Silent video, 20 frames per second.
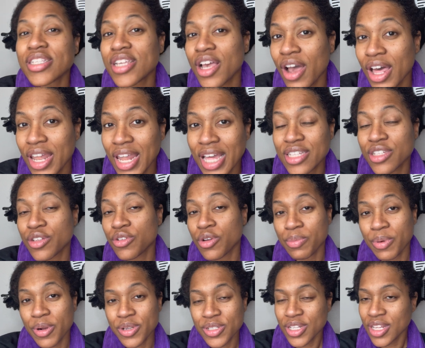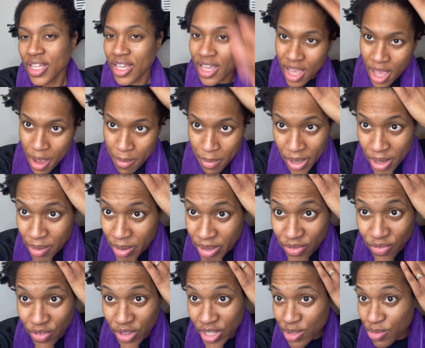how I like to do it personally. But anyways,
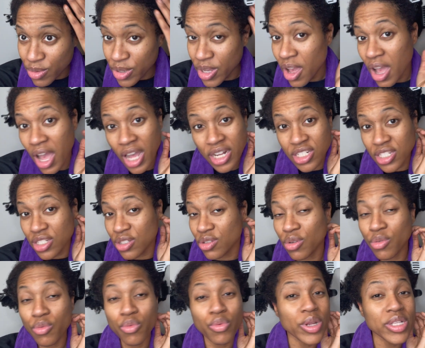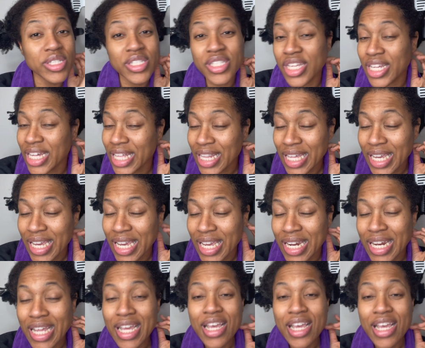for this one, y'all, I just rinsed it clean.